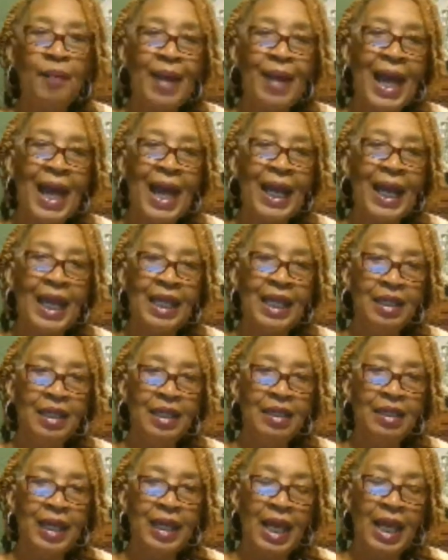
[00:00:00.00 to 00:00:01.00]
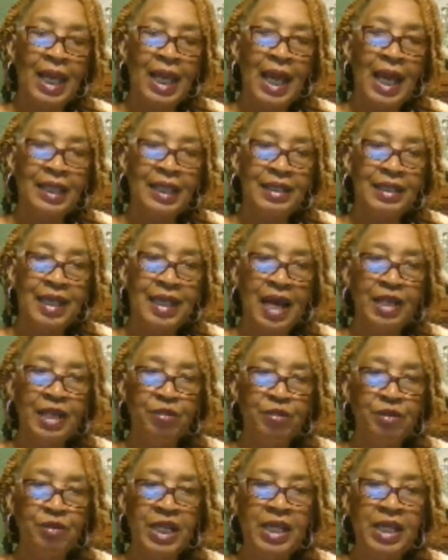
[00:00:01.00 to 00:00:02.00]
and look at like the Donna Reed,